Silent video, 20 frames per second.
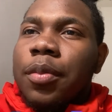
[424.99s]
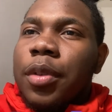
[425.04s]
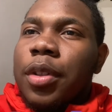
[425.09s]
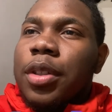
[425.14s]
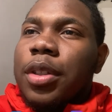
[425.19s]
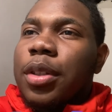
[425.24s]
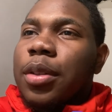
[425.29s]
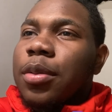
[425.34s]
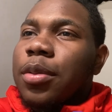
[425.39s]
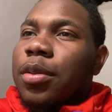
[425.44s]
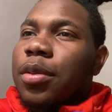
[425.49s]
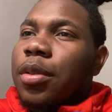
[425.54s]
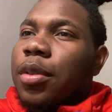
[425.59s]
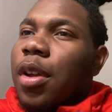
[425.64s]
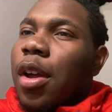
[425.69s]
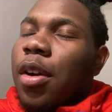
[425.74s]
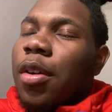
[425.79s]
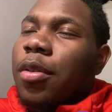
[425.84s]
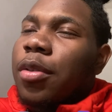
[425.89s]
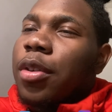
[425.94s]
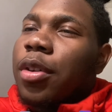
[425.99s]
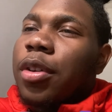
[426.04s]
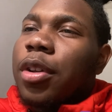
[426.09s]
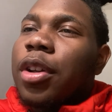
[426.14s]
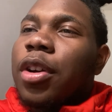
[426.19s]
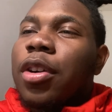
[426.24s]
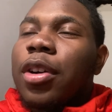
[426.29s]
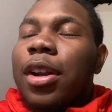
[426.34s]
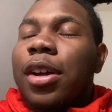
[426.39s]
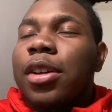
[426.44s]
It seems I don't know. He
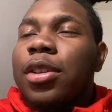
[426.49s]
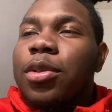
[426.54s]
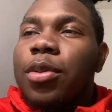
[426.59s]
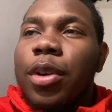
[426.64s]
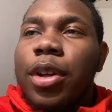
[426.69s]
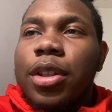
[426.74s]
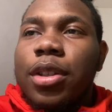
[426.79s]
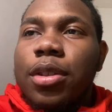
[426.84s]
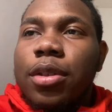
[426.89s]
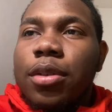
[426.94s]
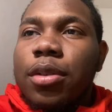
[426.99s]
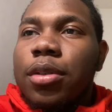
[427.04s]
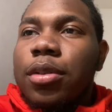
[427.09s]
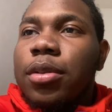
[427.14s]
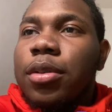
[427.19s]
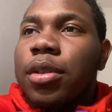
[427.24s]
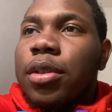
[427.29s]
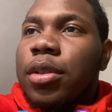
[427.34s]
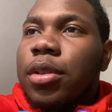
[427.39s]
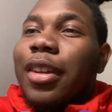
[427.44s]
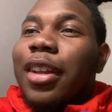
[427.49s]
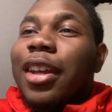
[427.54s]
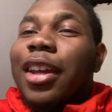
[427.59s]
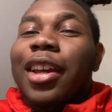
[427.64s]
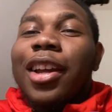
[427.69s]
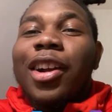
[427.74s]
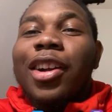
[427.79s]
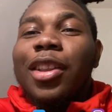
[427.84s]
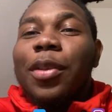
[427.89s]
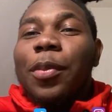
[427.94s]
going out his way to. Yeah, it
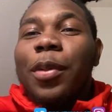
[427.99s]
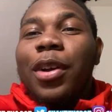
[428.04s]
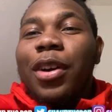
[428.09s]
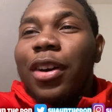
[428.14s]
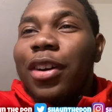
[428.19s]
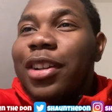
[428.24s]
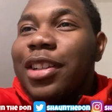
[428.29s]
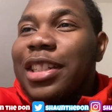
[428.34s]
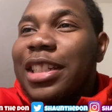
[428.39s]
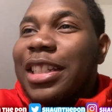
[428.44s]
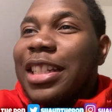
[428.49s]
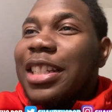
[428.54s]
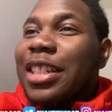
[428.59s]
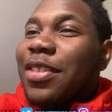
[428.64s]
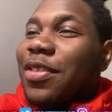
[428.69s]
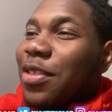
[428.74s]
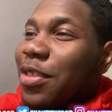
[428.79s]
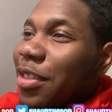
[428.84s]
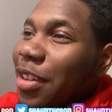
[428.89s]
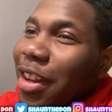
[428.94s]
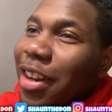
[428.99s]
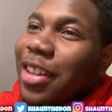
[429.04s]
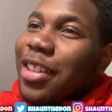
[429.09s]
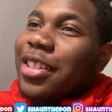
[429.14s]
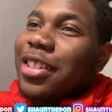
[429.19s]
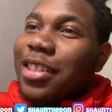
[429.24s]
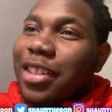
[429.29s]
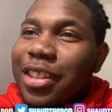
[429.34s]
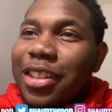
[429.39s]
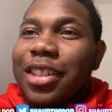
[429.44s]
hurt to be called a snitch if you're not a
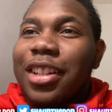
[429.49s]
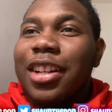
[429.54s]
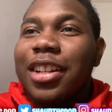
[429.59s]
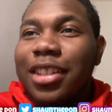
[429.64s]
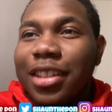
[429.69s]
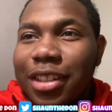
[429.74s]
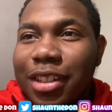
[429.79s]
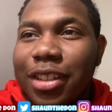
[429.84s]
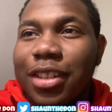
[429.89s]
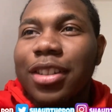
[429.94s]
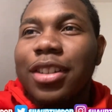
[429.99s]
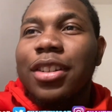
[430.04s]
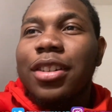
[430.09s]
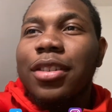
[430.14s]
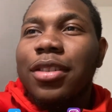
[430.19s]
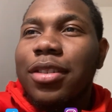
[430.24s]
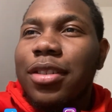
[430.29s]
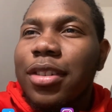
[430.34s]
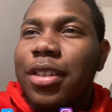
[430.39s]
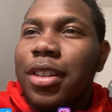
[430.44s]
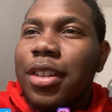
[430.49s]
snitch. That's tough.